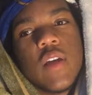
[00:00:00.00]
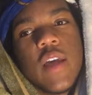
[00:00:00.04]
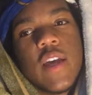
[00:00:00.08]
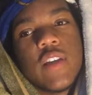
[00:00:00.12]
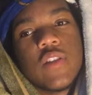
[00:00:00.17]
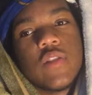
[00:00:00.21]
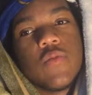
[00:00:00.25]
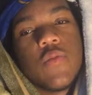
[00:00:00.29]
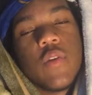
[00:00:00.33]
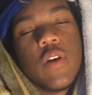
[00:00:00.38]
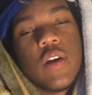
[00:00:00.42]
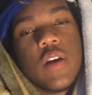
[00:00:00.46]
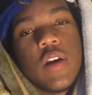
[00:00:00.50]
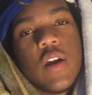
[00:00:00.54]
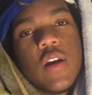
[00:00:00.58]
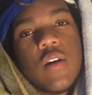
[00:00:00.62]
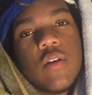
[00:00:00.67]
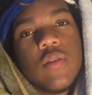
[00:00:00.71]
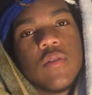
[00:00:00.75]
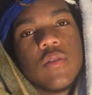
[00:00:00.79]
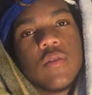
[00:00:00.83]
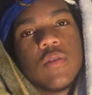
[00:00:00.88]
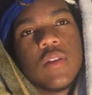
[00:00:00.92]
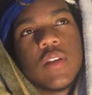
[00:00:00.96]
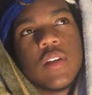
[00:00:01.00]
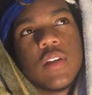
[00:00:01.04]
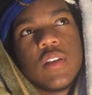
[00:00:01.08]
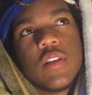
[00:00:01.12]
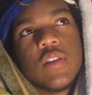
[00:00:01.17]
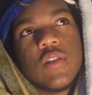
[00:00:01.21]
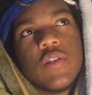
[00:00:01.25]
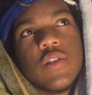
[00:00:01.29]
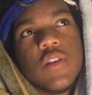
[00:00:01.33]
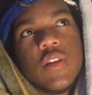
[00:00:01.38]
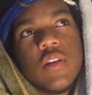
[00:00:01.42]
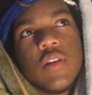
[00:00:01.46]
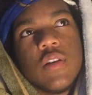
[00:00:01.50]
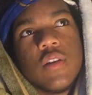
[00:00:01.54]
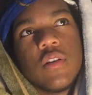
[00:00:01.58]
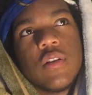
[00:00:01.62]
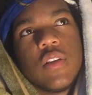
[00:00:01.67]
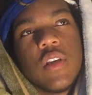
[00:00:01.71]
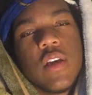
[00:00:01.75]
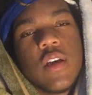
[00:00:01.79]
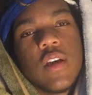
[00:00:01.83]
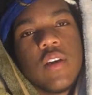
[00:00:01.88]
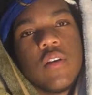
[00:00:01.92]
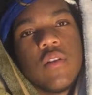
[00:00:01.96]
As of right now, like this year,
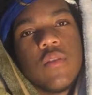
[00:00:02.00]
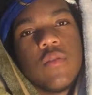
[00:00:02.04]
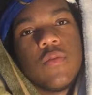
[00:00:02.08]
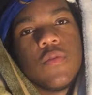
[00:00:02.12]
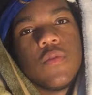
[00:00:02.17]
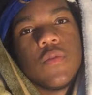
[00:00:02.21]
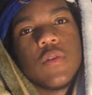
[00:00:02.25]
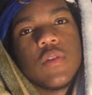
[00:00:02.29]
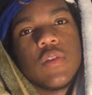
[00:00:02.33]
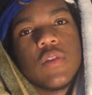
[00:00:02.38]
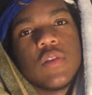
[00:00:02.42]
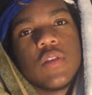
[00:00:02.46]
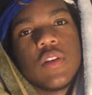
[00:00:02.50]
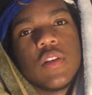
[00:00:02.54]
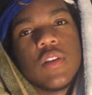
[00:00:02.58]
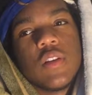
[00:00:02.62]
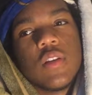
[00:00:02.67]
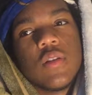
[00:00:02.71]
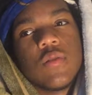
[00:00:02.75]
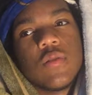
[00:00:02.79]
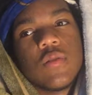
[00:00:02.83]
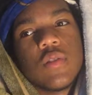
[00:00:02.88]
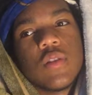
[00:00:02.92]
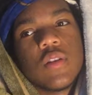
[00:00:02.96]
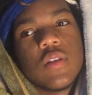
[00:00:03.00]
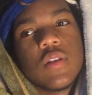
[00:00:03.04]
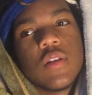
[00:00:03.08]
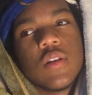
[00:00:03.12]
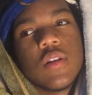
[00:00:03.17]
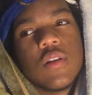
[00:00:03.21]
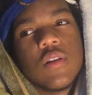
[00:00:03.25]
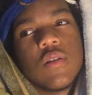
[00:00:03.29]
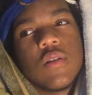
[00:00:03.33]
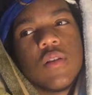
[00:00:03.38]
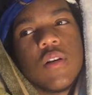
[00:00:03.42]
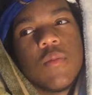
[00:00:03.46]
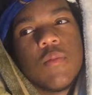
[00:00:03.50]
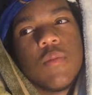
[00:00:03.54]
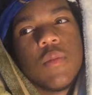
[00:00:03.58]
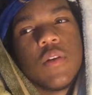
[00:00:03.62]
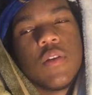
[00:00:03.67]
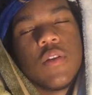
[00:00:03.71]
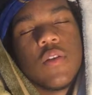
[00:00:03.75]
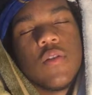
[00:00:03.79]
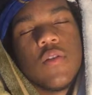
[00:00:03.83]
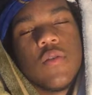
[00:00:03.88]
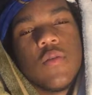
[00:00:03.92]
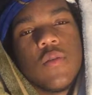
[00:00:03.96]
they got a divorce. I think it was like a
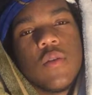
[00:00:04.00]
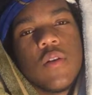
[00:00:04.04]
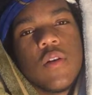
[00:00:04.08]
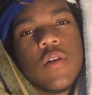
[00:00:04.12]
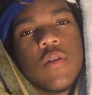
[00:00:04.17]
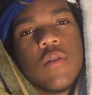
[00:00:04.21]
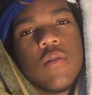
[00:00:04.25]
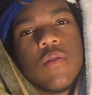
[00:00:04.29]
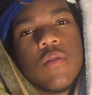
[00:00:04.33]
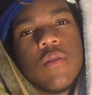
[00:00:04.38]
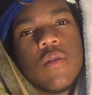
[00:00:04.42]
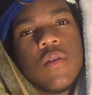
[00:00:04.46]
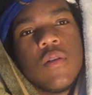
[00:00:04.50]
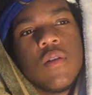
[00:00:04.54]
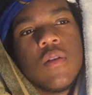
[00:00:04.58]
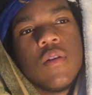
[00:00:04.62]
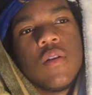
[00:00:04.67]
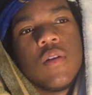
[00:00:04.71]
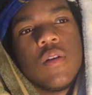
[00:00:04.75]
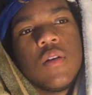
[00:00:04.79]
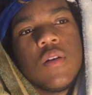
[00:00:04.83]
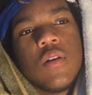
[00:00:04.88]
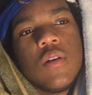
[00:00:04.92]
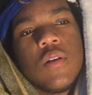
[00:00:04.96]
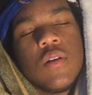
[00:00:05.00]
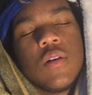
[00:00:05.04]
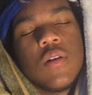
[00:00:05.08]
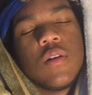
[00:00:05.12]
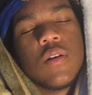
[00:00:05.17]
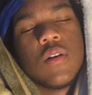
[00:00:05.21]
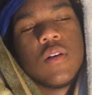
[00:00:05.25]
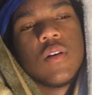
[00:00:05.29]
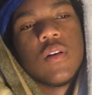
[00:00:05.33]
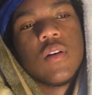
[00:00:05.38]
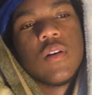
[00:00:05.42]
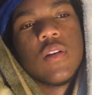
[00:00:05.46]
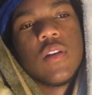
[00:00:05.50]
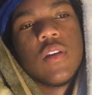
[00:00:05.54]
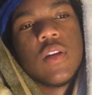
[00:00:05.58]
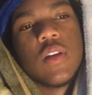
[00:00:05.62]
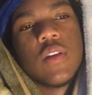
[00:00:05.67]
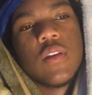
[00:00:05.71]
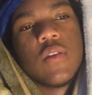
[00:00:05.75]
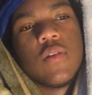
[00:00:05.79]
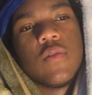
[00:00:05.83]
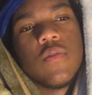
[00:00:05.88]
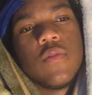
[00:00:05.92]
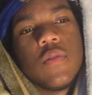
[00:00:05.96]
month or two ago. They
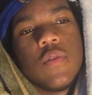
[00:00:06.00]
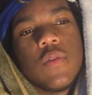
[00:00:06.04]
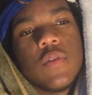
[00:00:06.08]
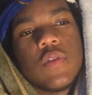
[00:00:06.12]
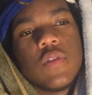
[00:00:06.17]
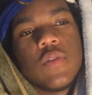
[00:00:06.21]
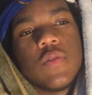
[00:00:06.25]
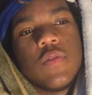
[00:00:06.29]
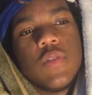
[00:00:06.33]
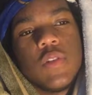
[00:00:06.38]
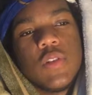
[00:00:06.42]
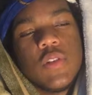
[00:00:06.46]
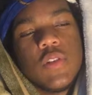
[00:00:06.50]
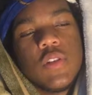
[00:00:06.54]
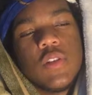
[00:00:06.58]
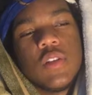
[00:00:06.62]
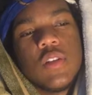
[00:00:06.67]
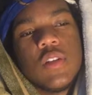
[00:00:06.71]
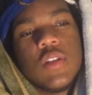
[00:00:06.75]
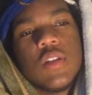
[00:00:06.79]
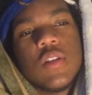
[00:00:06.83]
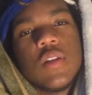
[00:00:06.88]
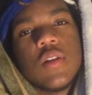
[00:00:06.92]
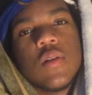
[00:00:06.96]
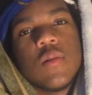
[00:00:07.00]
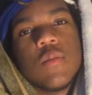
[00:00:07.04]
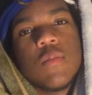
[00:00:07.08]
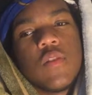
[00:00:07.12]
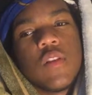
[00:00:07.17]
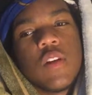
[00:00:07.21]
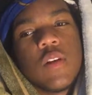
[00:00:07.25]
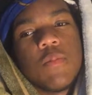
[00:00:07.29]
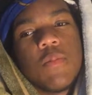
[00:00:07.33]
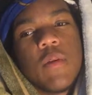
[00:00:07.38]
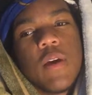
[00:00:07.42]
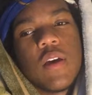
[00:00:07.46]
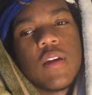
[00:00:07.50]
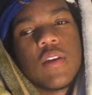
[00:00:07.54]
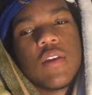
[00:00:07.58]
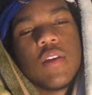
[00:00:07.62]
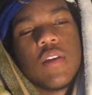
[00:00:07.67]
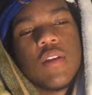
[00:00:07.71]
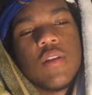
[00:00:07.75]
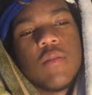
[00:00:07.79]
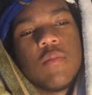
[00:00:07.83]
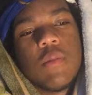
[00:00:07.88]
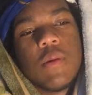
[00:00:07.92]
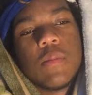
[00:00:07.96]
got the divorce officially. So like back
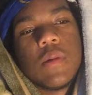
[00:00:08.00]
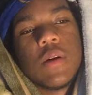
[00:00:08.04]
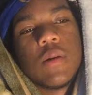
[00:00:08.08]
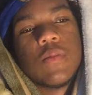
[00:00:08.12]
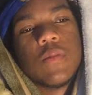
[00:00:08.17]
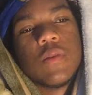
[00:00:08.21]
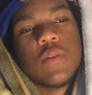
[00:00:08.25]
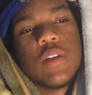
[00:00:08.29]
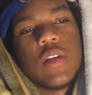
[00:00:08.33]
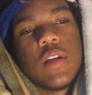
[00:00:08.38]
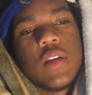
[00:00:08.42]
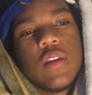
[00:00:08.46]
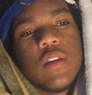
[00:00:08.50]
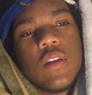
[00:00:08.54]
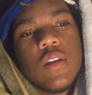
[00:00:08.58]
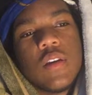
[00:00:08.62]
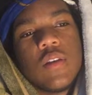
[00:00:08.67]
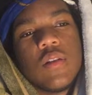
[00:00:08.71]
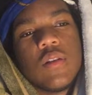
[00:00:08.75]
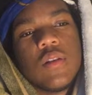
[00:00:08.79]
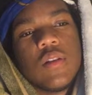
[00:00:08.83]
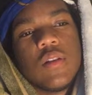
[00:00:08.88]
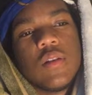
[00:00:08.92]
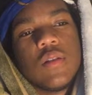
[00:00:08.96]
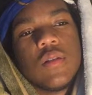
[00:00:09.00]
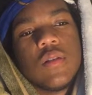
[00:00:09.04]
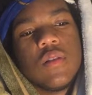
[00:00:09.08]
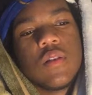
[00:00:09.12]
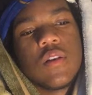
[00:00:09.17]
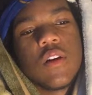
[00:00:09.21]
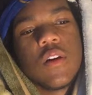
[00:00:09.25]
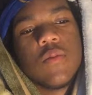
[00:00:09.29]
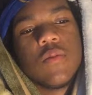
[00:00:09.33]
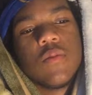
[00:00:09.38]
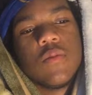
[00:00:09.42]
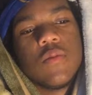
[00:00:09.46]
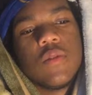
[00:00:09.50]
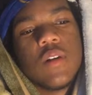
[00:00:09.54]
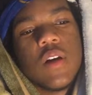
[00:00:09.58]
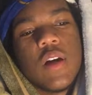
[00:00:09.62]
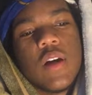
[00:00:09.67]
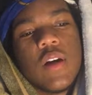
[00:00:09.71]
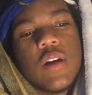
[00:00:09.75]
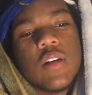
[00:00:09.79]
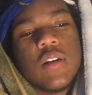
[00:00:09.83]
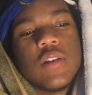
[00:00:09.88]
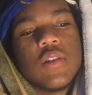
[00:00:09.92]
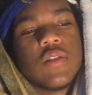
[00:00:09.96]
then, my mom would date like a couple
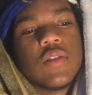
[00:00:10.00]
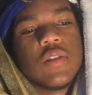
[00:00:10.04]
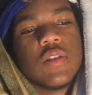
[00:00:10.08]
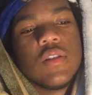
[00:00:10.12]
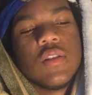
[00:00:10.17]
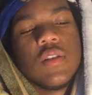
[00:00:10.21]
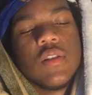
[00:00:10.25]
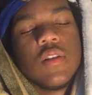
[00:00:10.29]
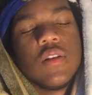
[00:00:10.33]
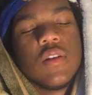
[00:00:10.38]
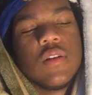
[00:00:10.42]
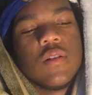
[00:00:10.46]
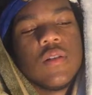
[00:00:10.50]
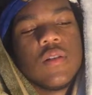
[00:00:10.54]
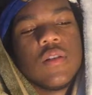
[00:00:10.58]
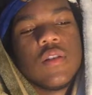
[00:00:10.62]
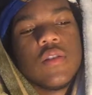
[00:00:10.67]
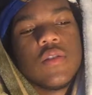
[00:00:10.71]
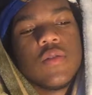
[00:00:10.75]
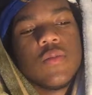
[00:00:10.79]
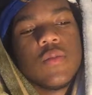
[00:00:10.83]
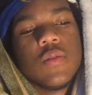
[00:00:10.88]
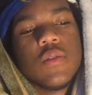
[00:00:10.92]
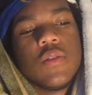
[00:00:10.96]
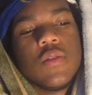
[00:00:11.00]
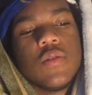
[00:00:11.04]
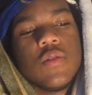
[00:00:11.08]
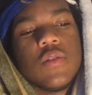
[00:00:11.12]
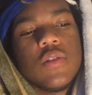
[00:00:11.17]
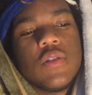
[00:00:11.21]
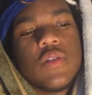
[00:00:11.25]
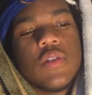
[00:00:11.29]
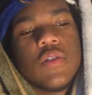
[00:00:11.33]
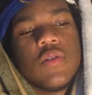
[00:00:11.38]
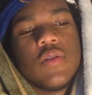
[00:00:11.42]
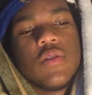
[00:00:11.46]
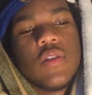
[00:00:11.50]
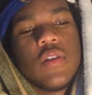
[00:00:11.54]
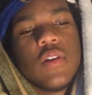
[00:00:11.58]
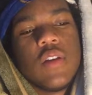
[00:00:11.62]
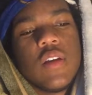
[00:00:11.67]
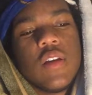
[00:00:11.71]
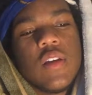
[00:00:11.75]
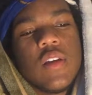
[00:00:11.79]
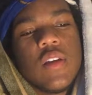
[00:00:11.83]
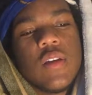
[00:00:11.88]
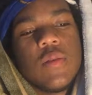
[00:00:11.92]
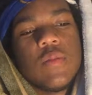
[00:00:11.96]
guys, and this one dude that she used to
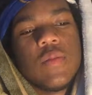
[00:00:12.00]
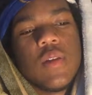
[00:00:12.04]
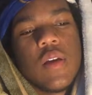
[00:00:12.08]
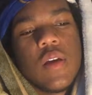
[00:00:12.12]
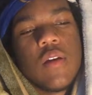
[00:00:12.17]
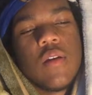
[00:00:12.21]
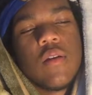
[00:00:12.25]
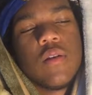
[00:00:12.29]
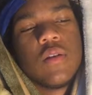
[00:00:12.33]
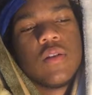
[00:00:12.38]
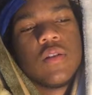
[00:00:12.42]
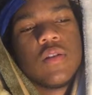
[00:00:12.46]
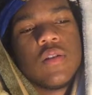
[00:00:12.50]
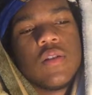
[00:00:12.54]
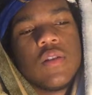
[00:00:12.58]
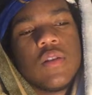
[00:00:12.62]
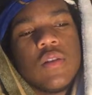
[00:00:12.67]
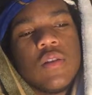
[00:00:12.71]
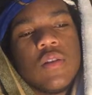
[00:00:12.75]
date named Terrence